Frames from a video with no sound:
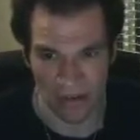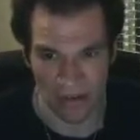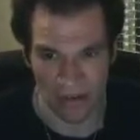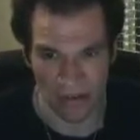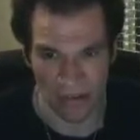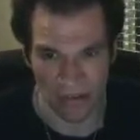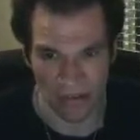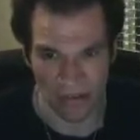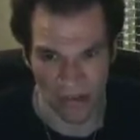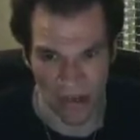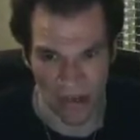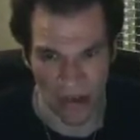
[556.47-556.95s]

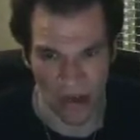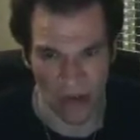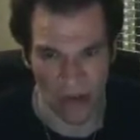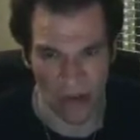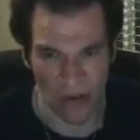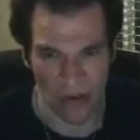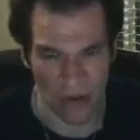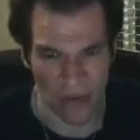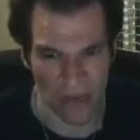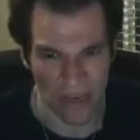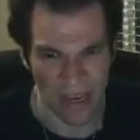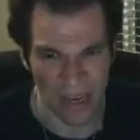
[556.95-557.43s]

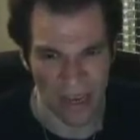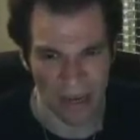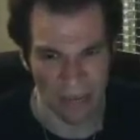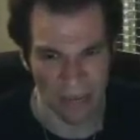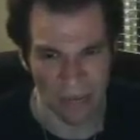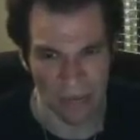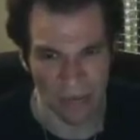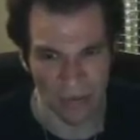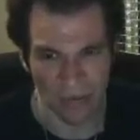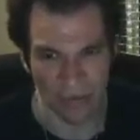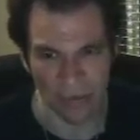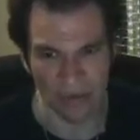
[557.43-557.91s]
So we
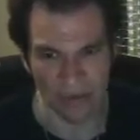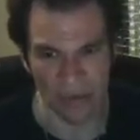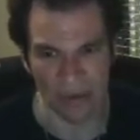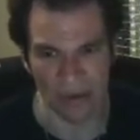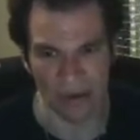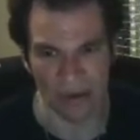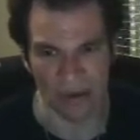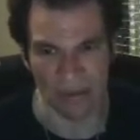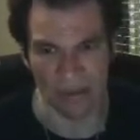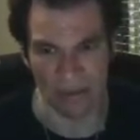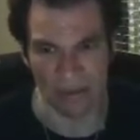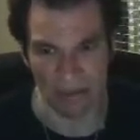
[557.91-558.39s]
have 2
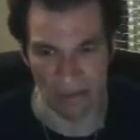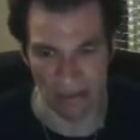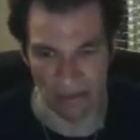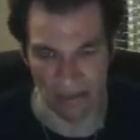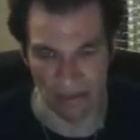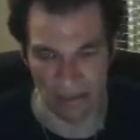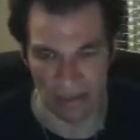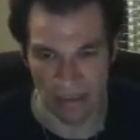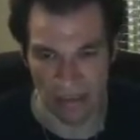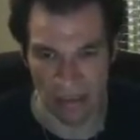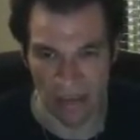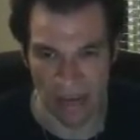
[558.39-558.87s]
choices,
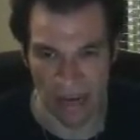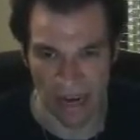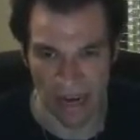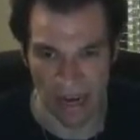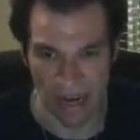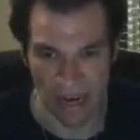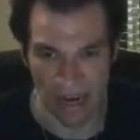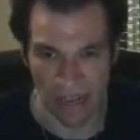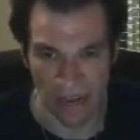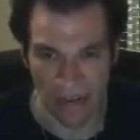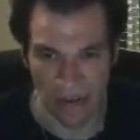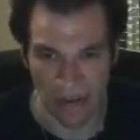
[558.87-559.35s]

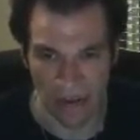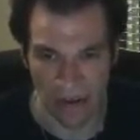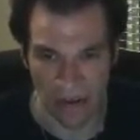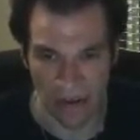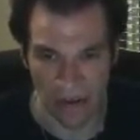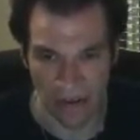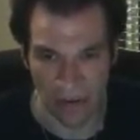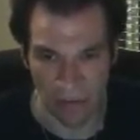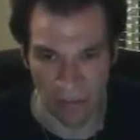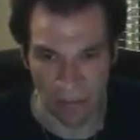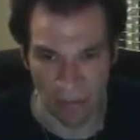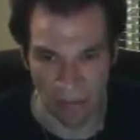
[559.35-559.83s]

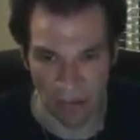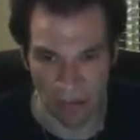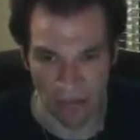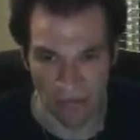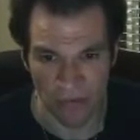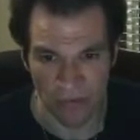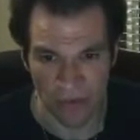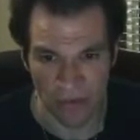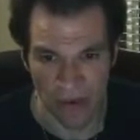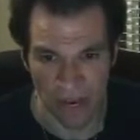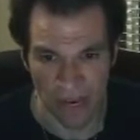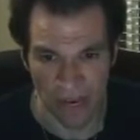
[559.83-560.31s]
either
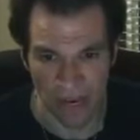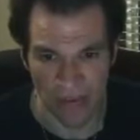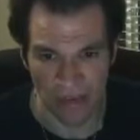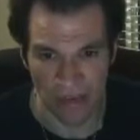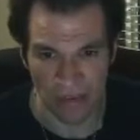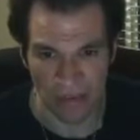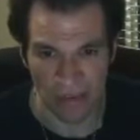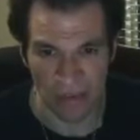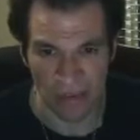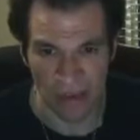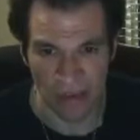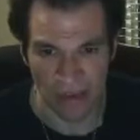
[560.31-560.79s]
move right
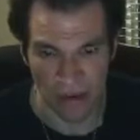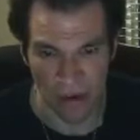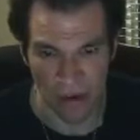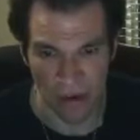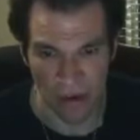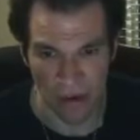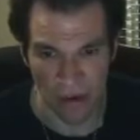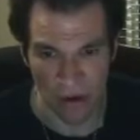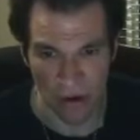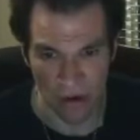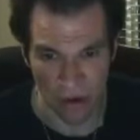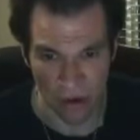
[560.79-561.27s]

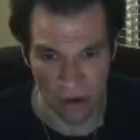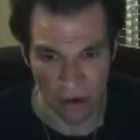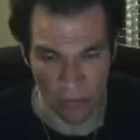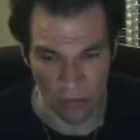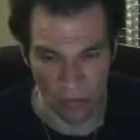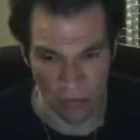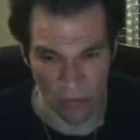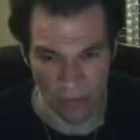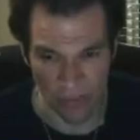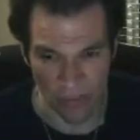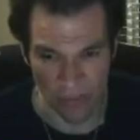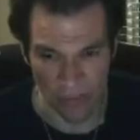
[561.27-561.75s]
or
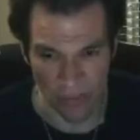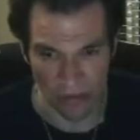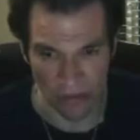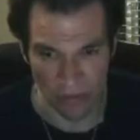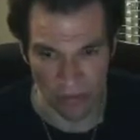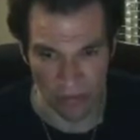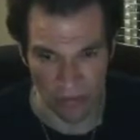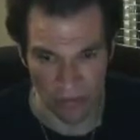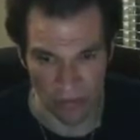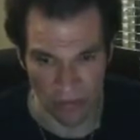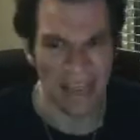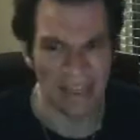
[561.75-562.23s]
move
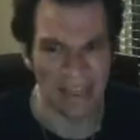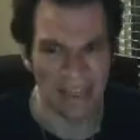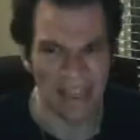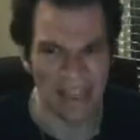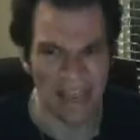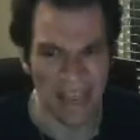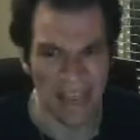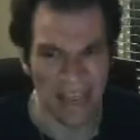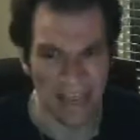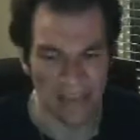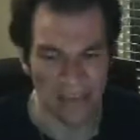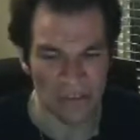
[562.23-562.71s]
down. The
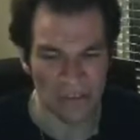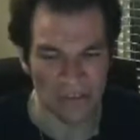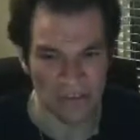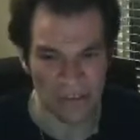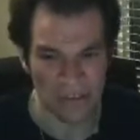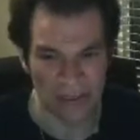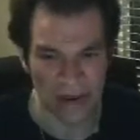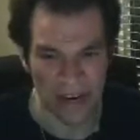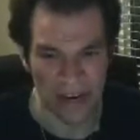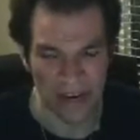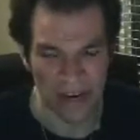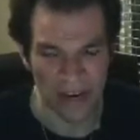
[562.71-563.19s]

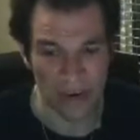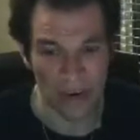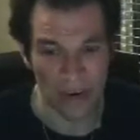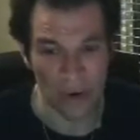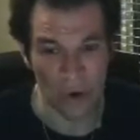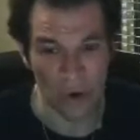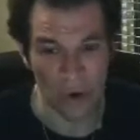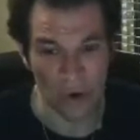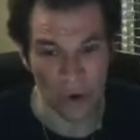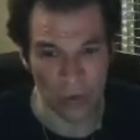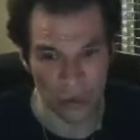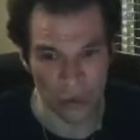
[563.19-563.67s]

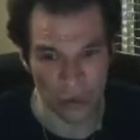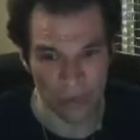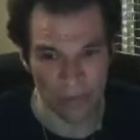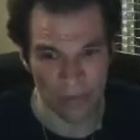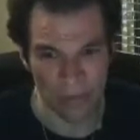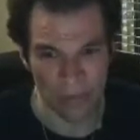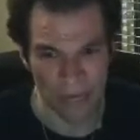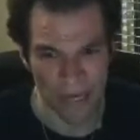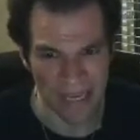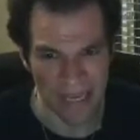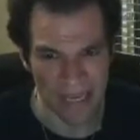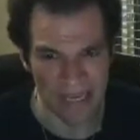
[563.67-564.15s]
answer
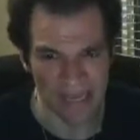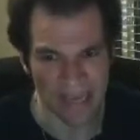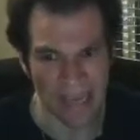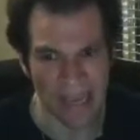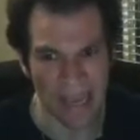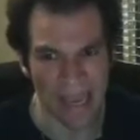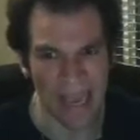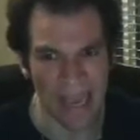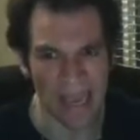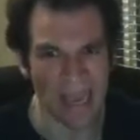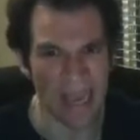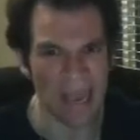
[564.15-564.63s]
would be
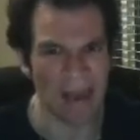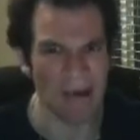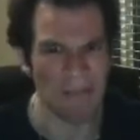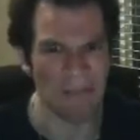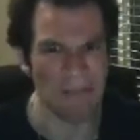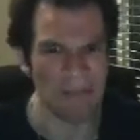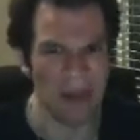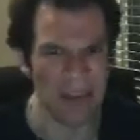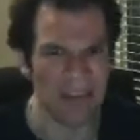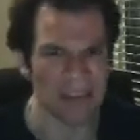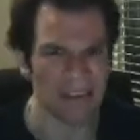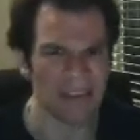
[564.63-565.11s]
the
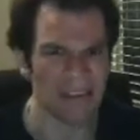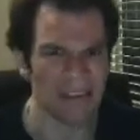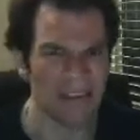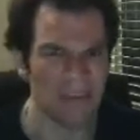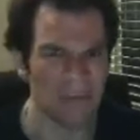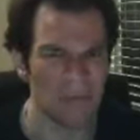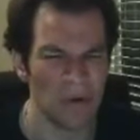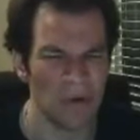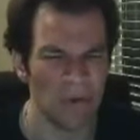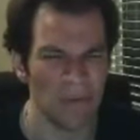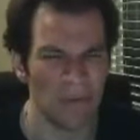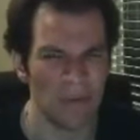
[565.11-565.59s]

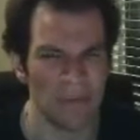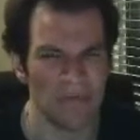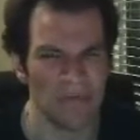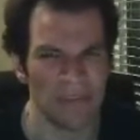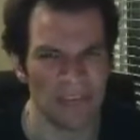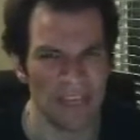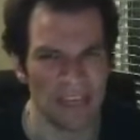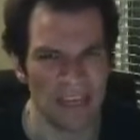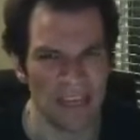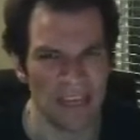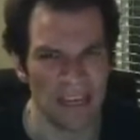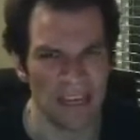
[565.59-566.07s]
maximum of
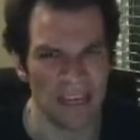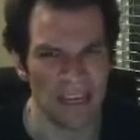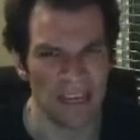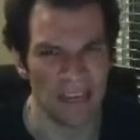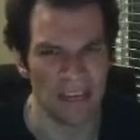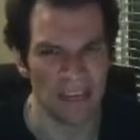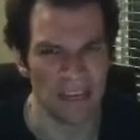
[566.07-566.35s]
the